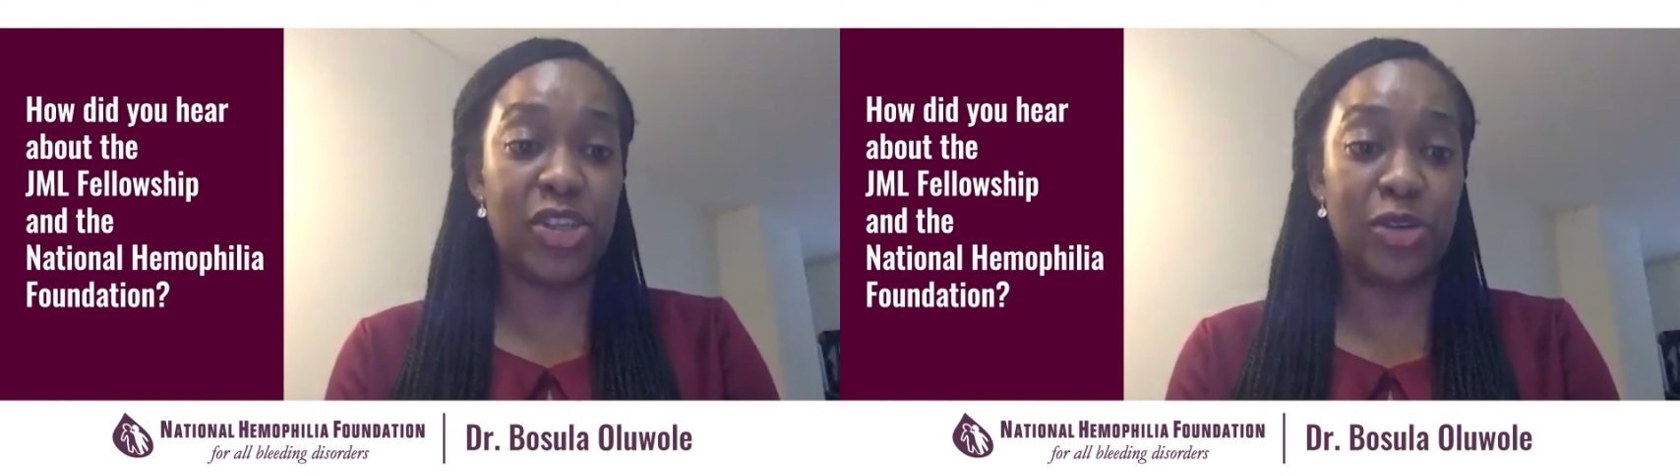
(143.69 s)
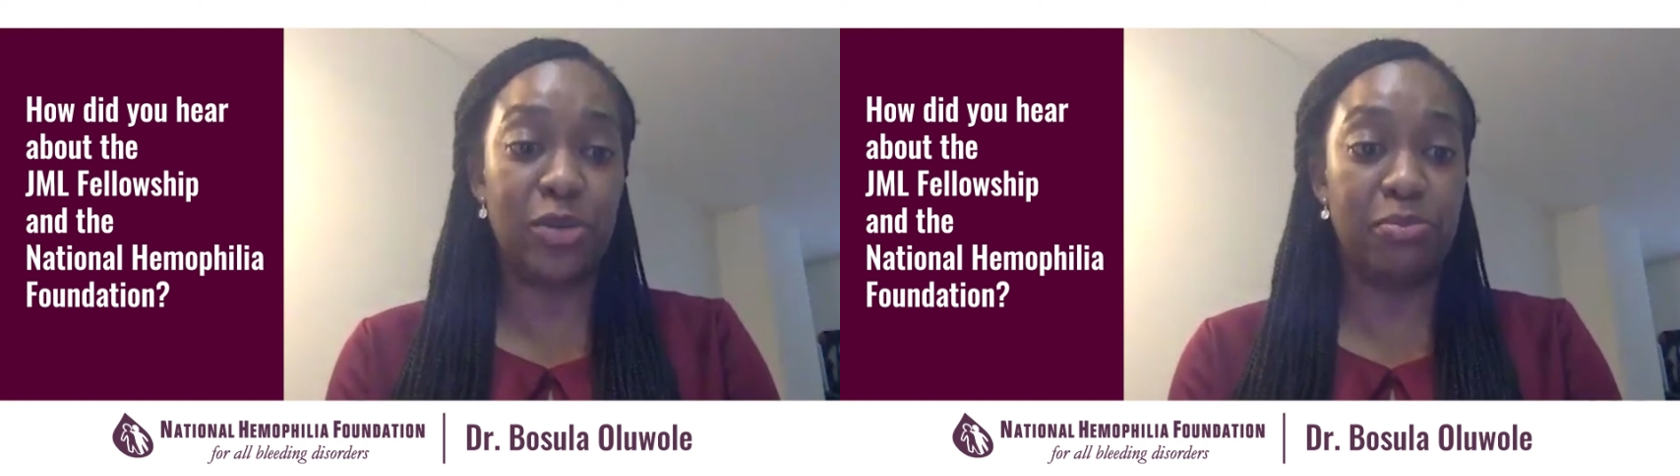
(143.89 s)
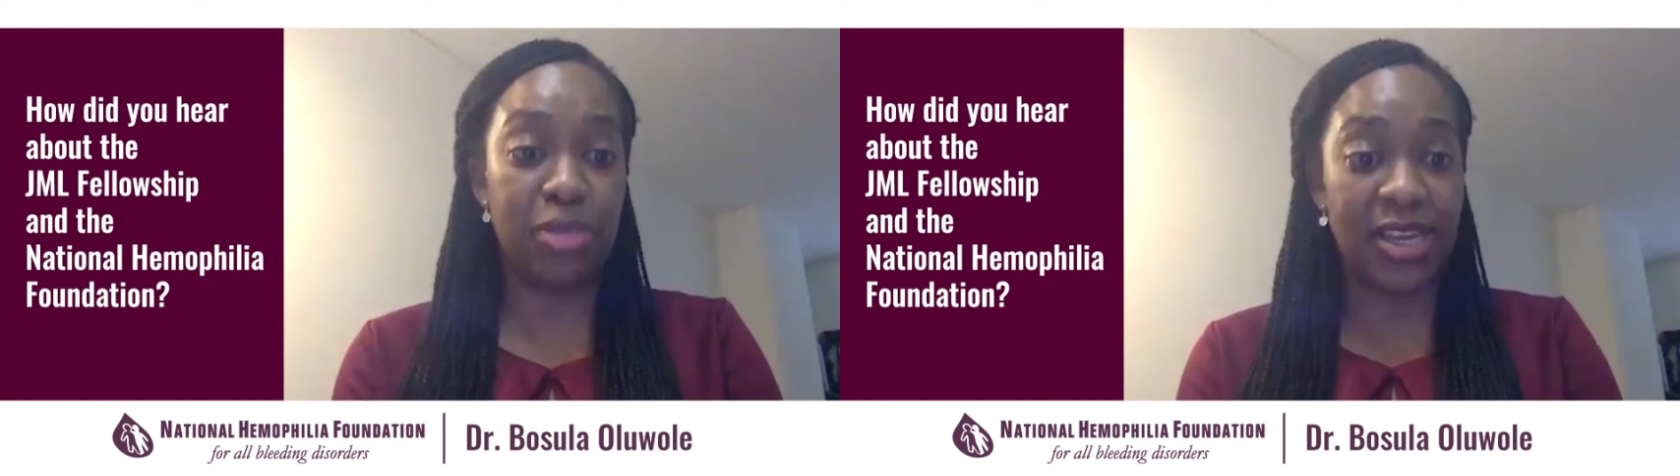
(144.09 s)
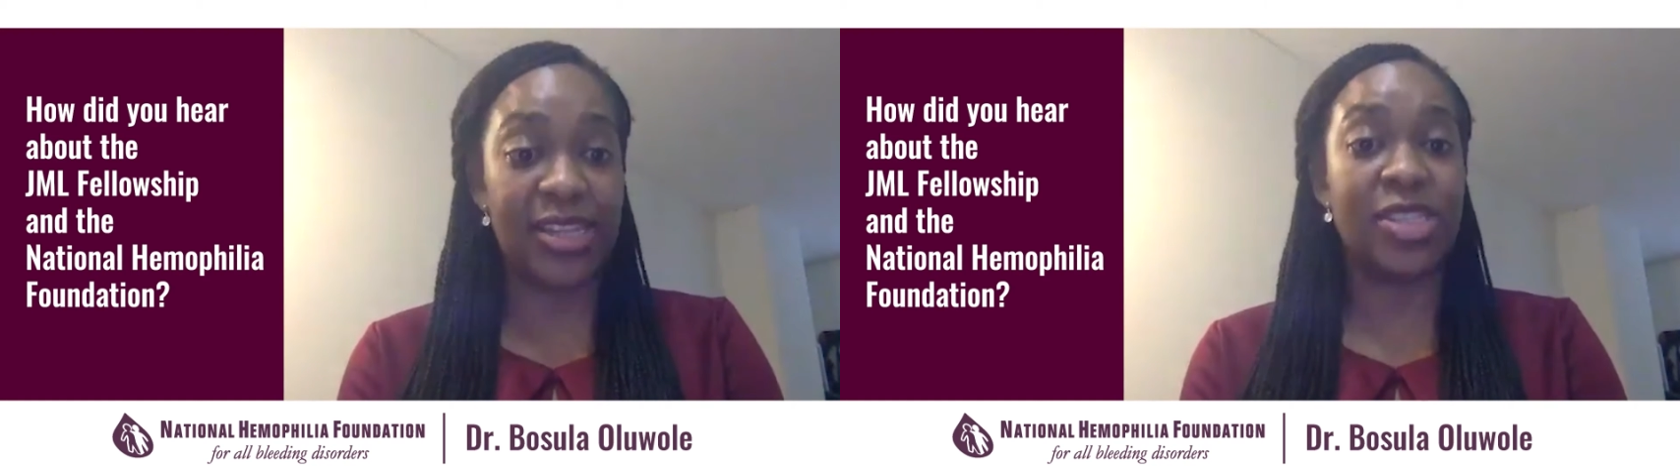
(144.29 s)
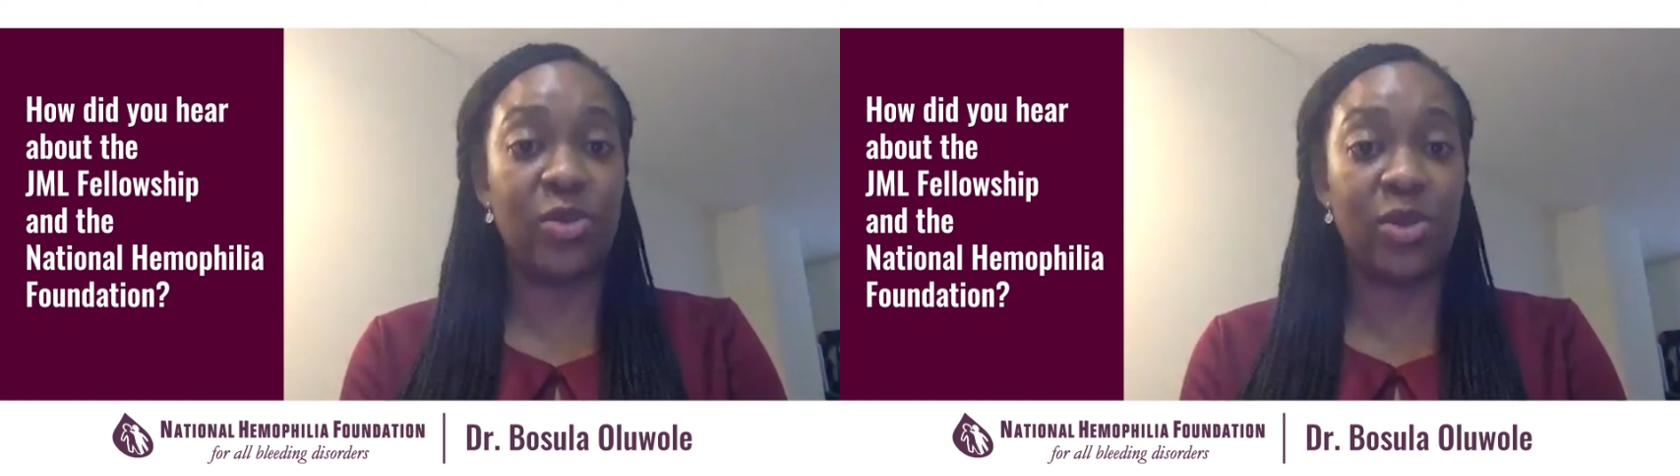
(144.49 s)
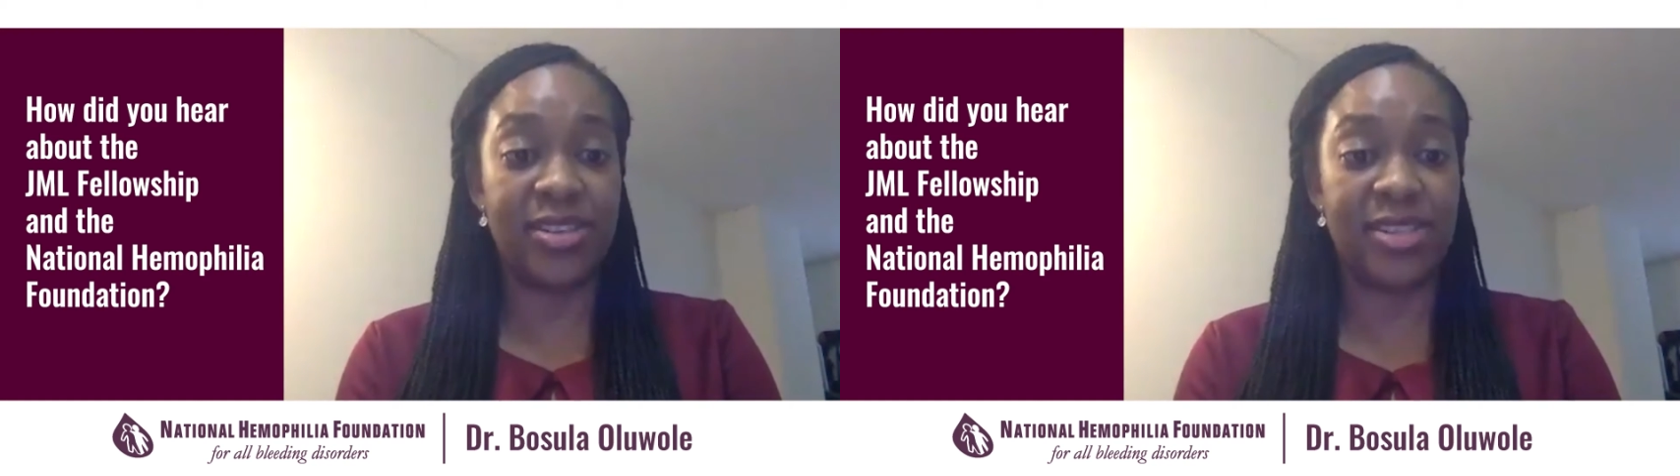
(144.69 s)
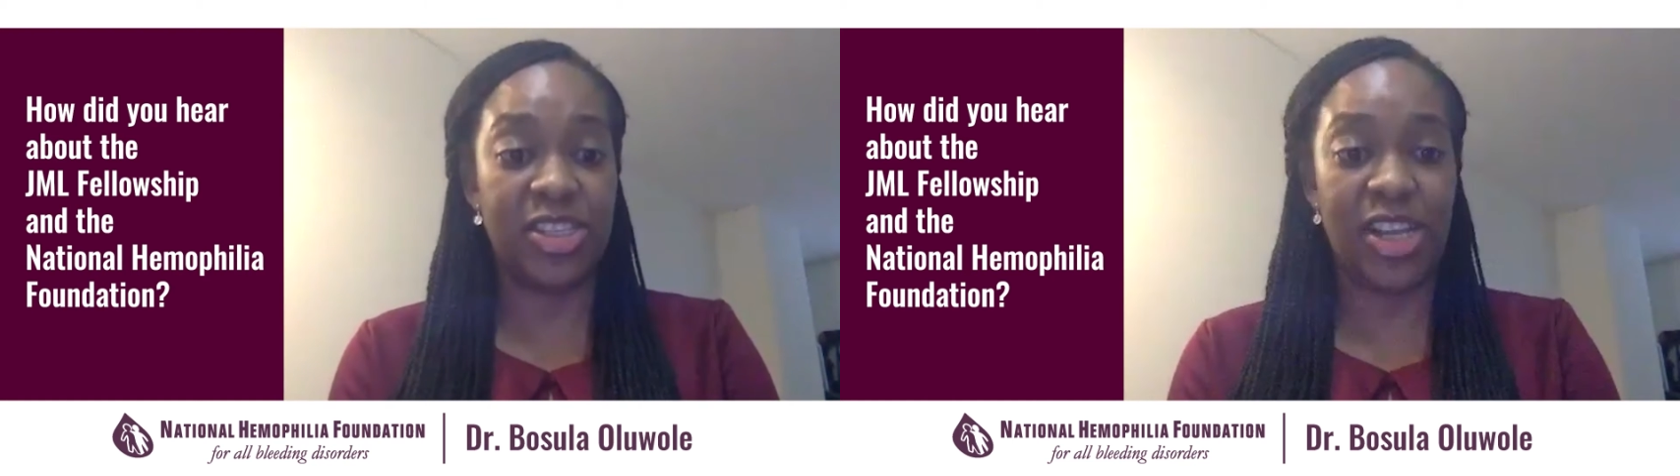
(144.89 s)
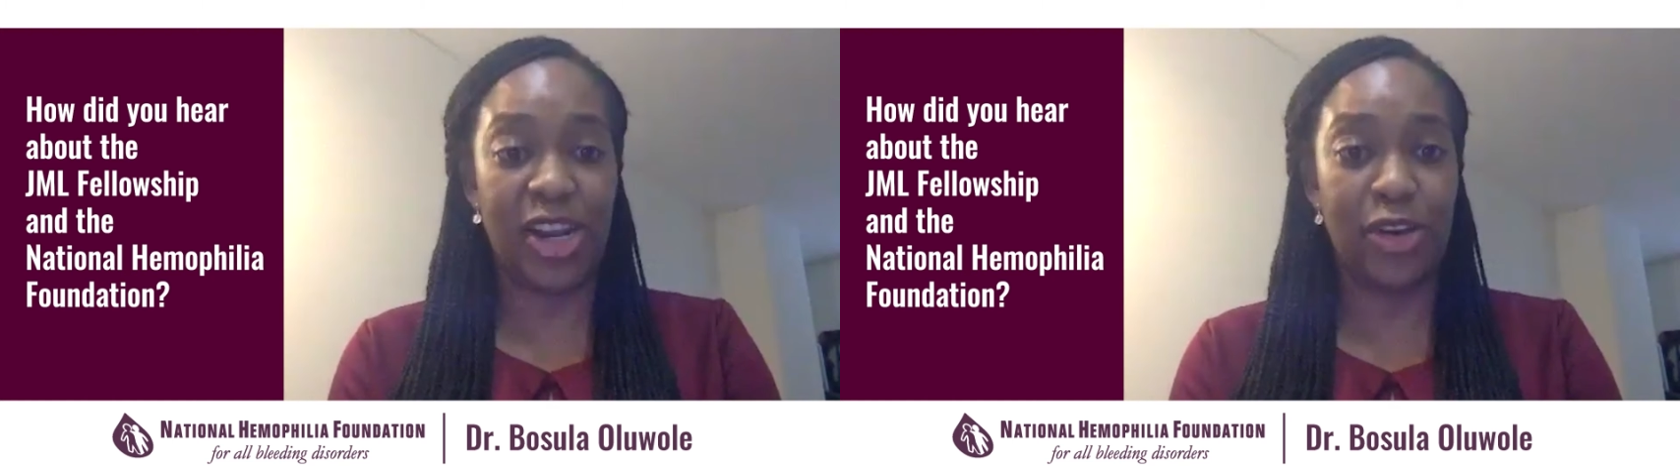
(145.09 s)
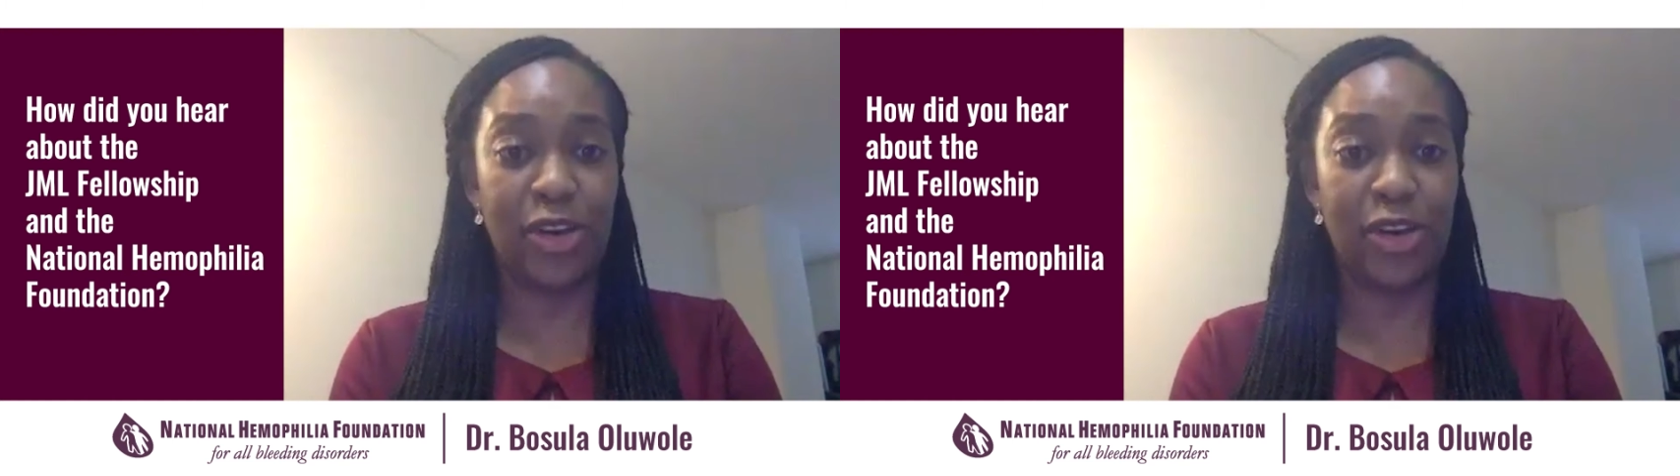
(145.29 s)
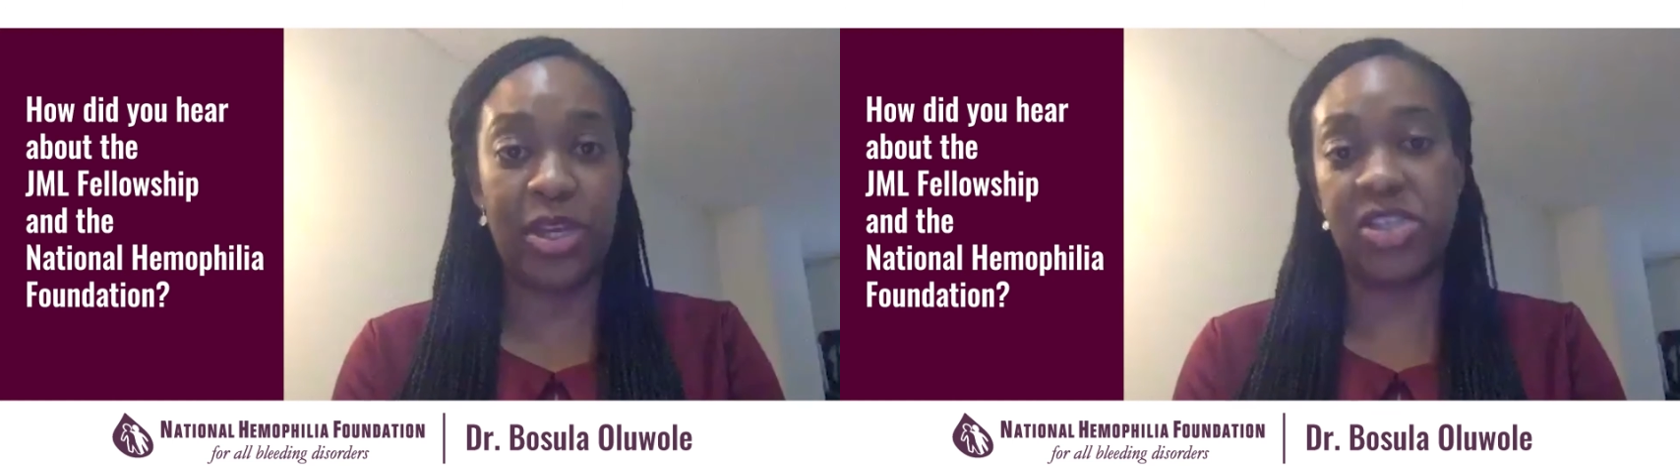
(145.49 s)
to blood disorders in
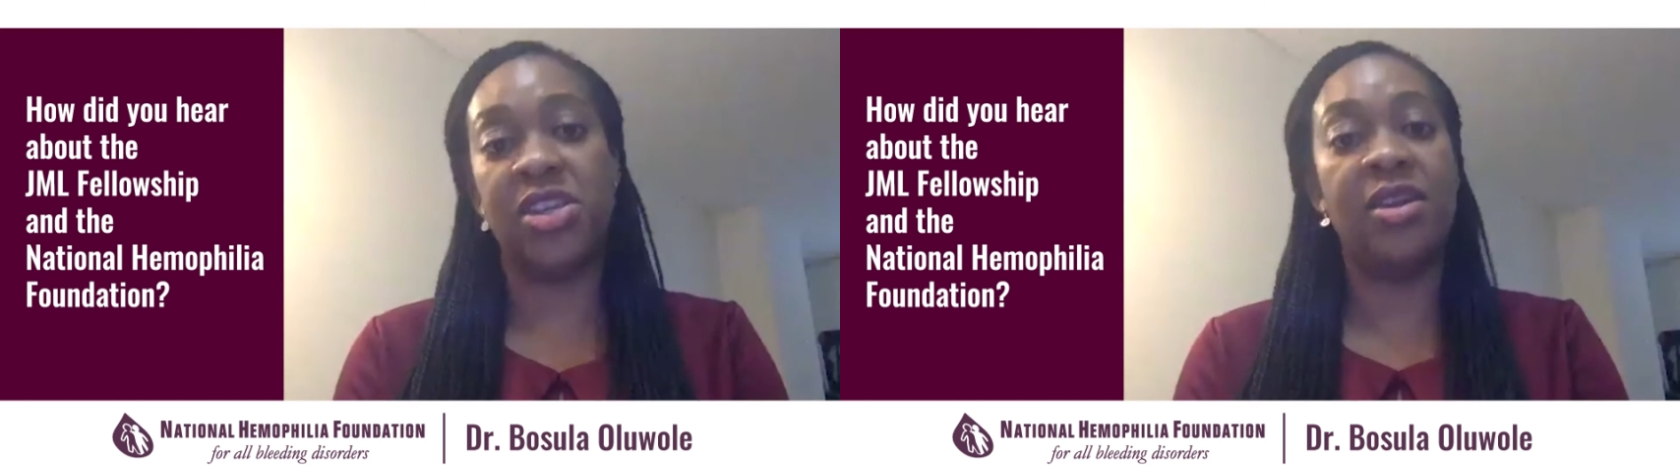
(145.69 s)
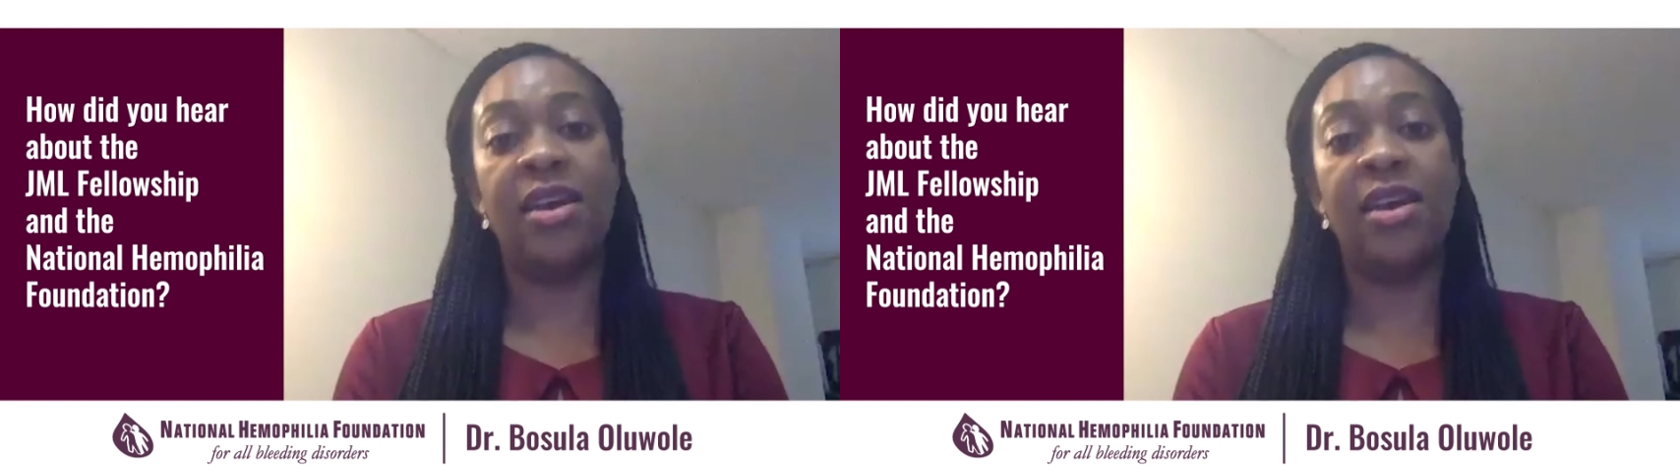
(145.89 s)
general, which